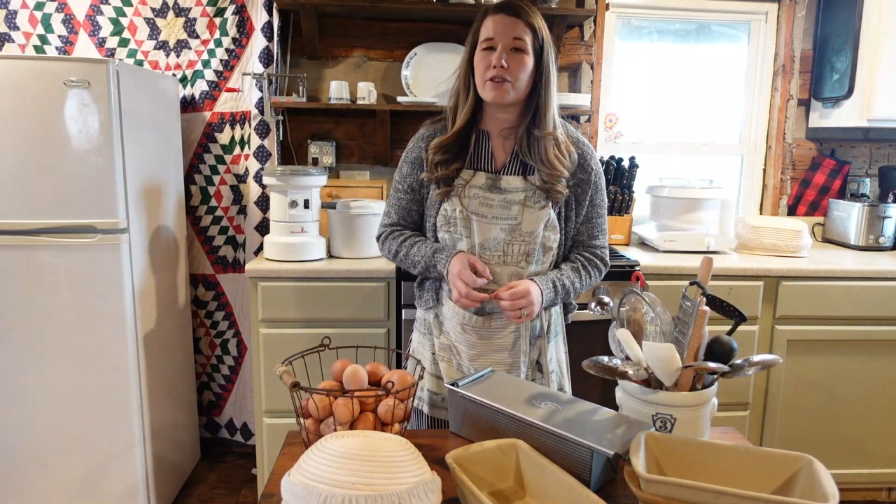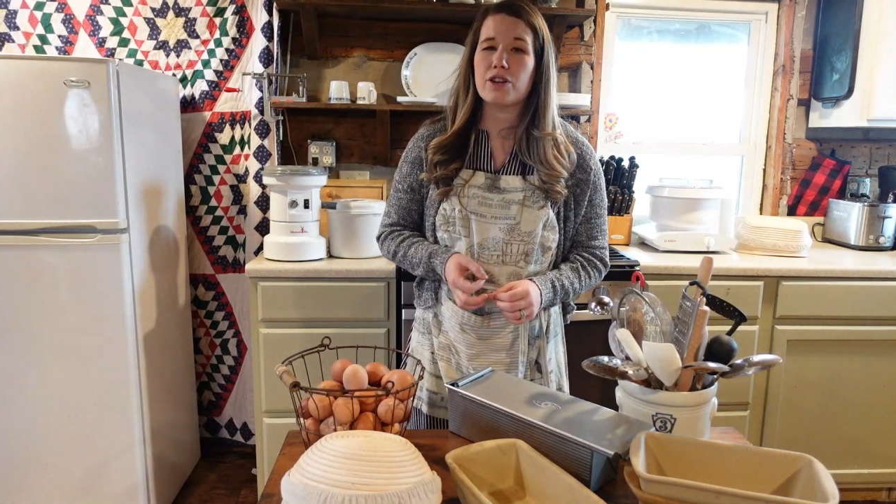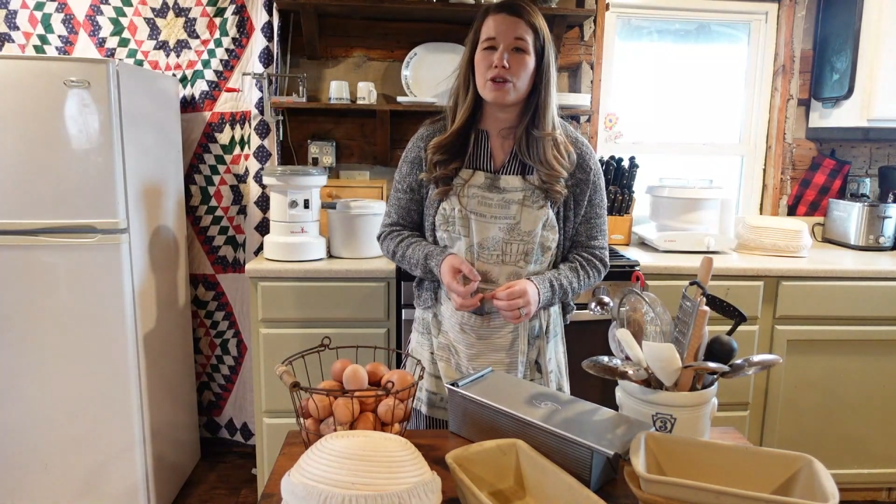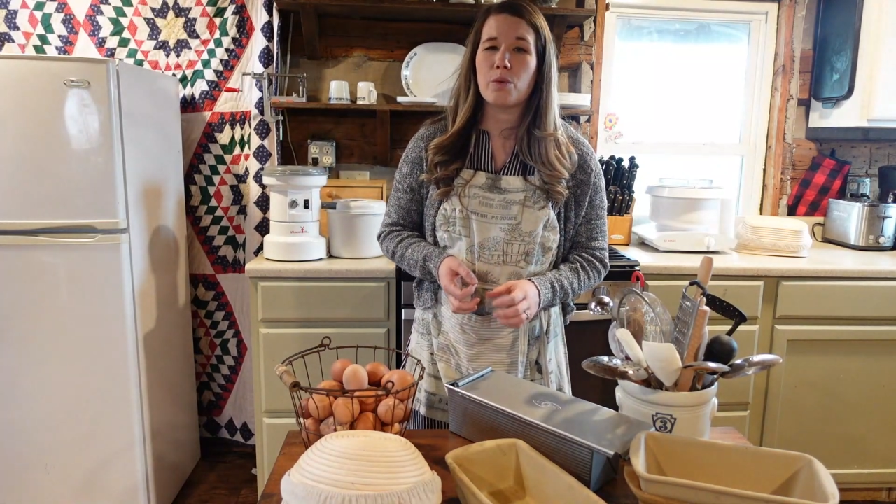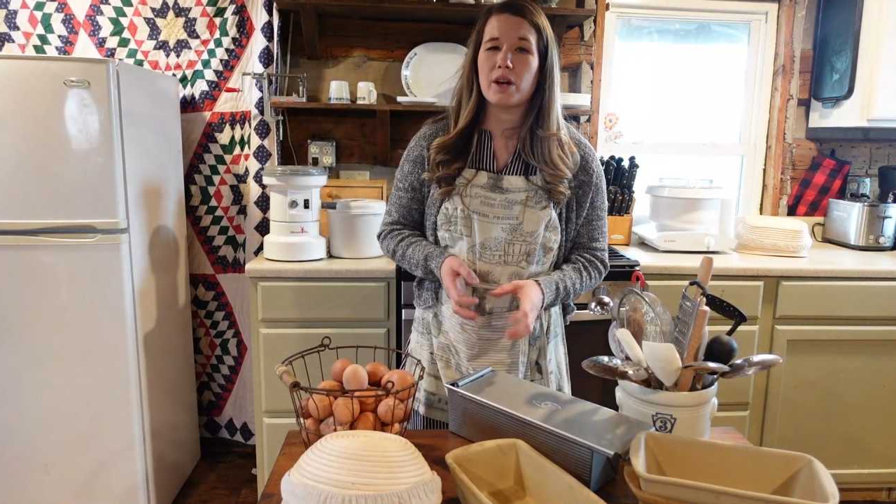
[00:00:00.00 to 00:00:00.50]

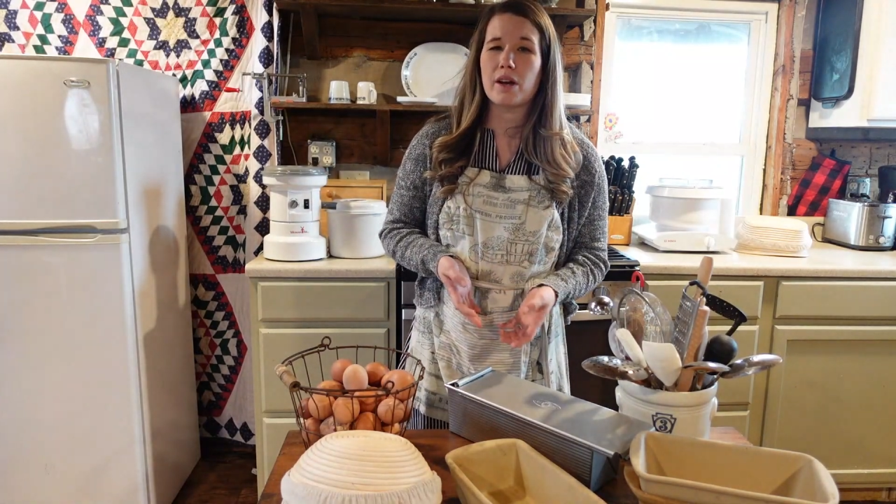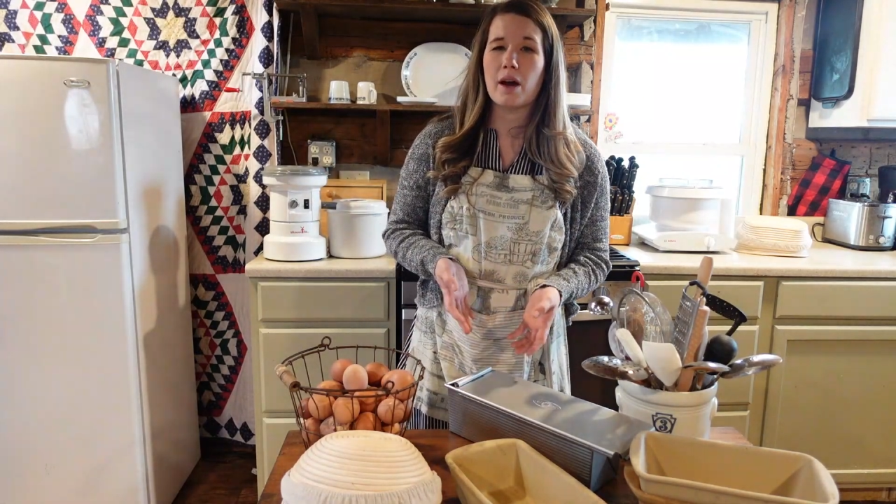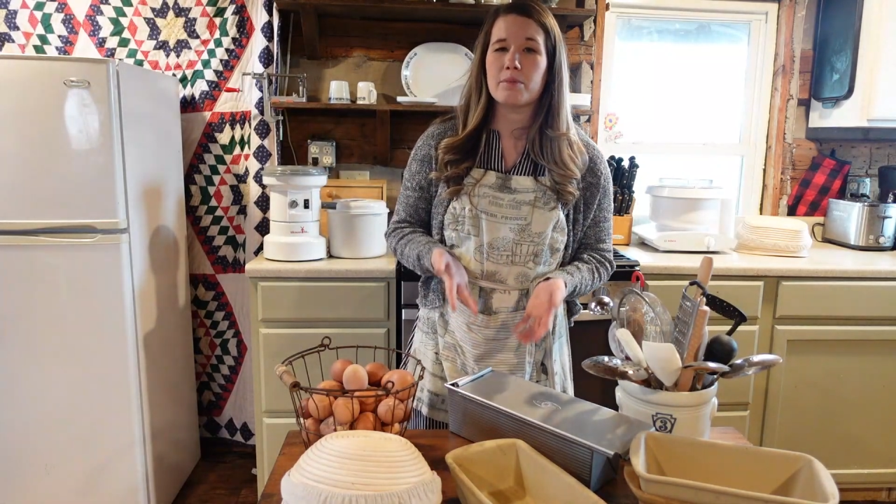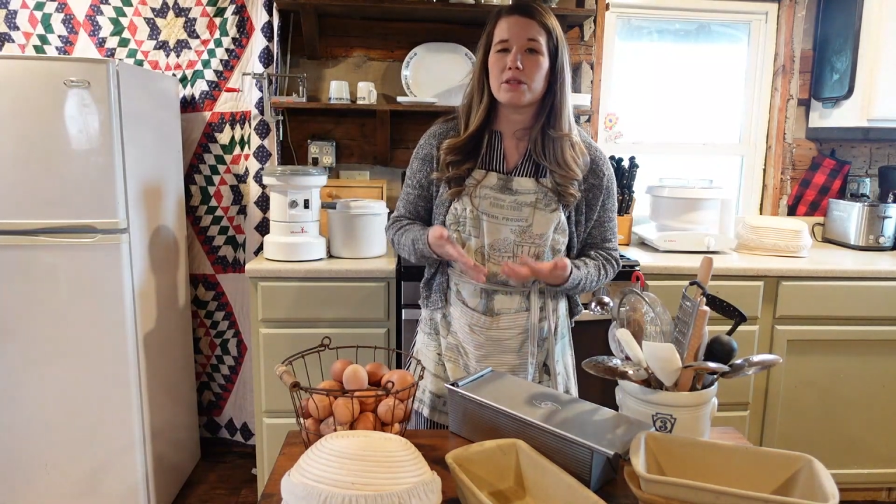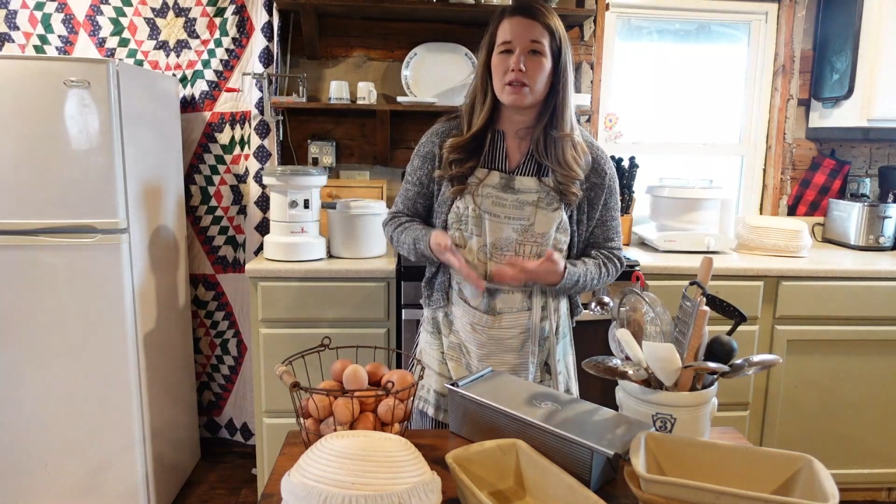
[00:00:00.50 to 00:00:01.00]
you when it
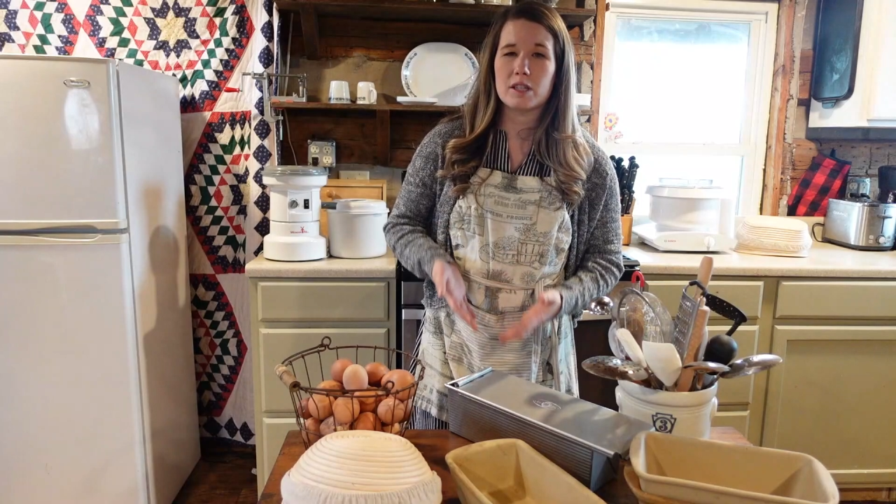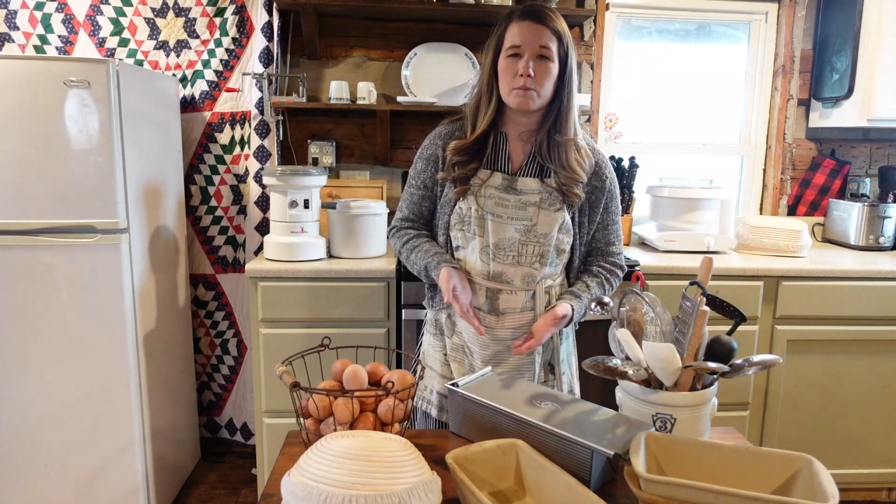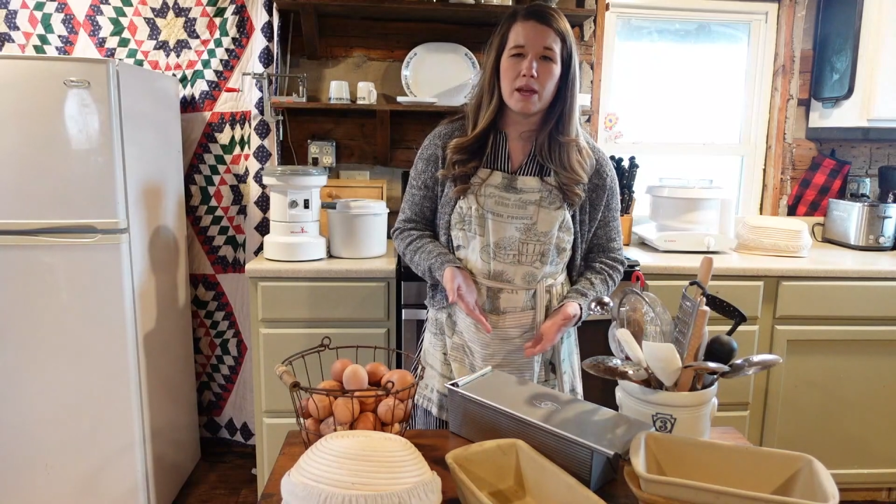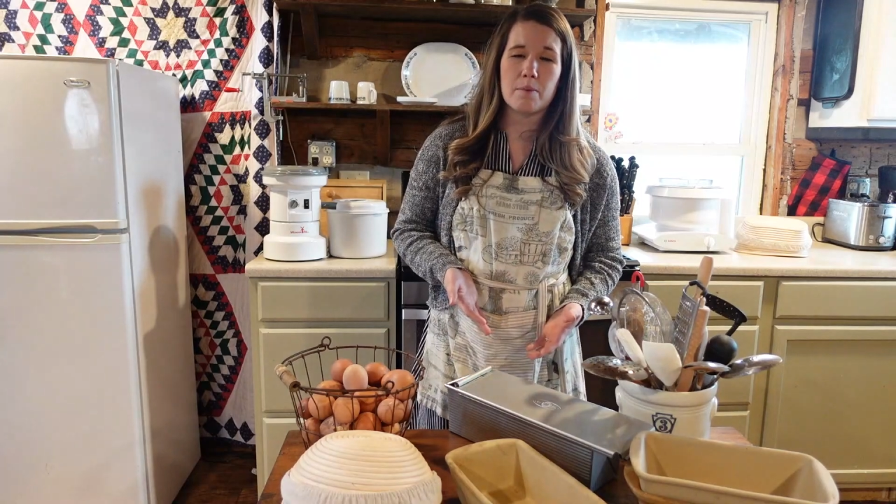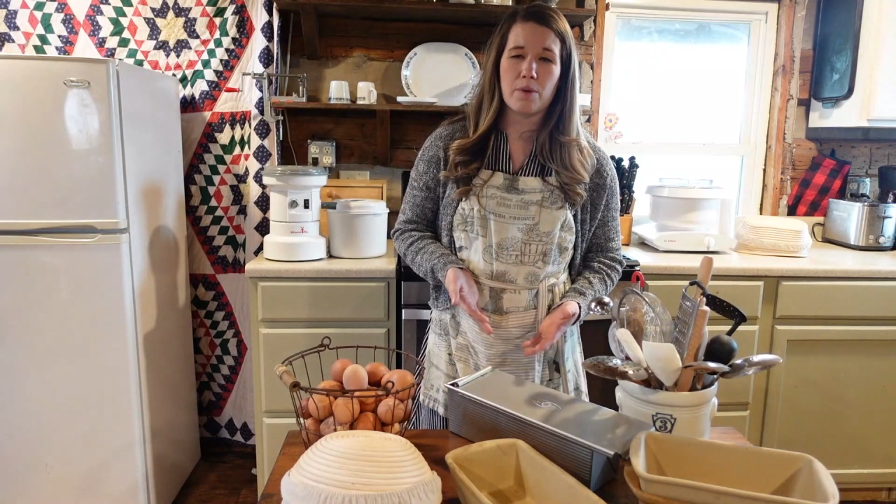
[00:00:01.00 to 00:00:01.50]
comes to this Make